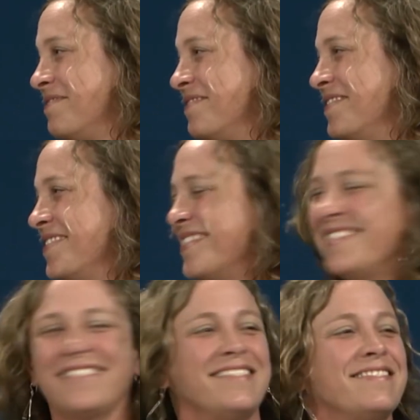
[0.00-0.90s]
Yeah,
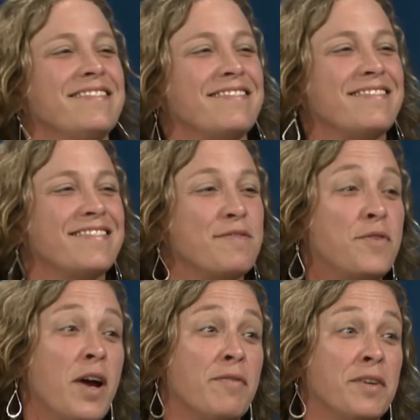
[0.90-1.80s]
forever.
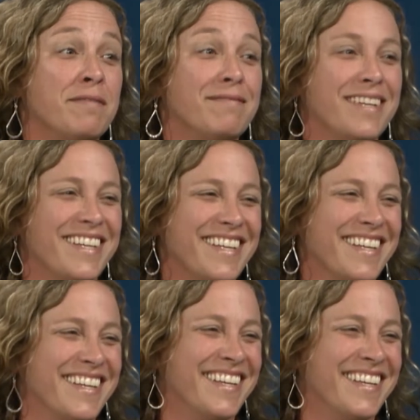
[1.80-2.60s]
Forever. Mm-hmm. We hope.